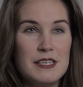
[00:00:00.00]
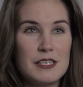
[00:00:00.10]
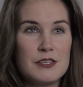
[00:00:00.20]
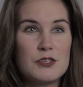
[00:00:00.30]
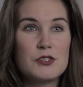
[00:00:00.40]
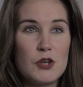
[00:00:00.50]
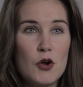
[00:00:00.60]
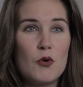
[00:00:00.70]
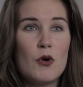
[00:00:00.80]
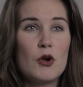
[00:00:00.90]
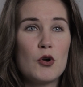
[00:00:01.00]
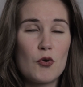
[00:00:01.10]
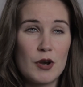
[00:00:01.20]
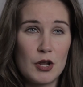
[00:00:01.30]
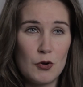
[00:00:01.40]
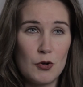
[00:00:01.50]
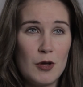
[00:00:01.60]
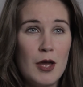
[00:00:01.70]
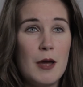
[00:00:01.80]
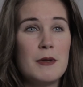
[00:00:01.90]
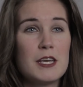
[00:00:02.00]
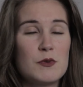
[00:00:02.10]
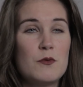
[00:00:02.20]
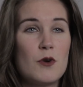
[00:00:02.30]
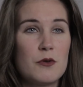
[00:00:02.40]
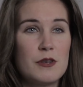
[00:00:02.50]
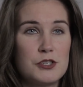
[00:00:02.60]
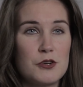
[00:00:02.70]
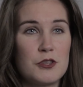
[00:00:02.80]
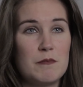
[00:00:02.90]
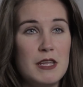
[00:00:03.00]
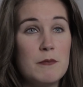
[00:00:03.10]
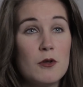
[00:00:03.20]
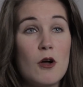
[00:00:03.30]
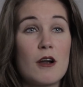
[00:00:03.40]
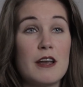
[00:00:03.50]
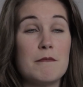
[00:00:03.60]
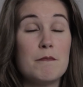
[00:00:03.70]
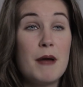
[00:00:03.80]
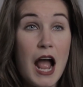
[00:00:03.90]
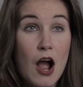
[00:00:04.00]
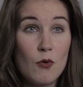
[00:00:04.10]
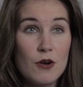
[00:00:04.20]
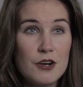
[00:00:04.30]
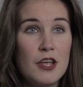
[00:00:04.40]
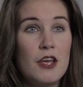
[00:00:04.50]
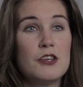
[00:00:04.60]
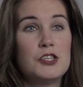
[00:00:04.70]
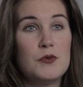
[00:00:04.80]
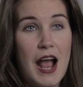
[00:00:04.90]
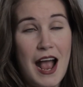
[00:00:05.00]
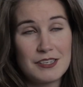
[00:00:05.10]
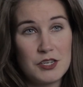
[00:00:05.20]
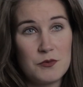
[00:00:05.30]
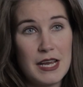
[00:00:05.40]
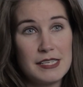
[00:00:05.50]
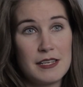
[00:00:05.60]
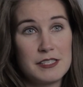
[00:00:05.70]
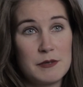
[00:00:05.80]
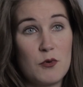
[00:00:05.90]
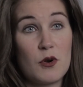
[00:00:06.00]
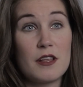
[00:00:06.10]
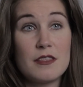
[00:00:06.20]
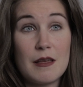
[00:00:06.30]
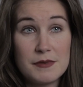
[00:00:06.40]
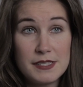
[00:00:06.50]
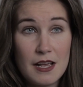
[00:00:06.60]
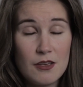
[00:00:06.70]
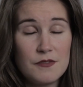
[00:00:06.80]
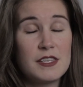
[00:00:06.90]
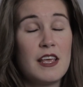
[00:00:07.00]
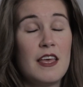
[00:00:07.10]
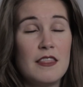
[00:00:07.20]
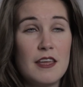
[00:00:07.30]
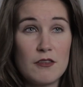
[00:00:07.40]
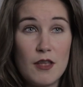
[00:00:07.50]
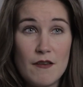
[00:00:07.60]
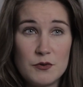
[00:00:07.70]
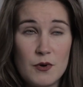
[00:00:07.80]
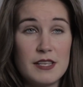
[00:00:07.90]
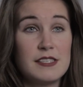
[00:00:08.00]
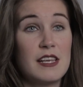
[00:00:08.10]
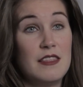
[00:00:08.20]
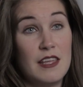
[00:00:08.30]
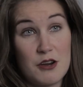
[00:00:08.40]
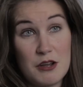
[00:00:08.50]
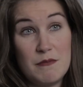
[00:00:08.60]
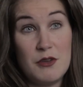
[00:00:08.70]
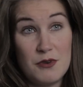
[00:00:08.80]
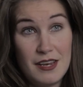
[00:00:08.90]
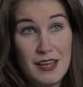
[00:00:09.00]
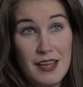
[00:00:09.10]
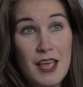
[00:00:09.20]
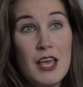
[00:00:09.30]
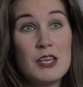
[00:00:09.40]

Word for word: piece is so critical because we want to ensure that people are empowered to act in ways that support themselves, their loved ones, and their community.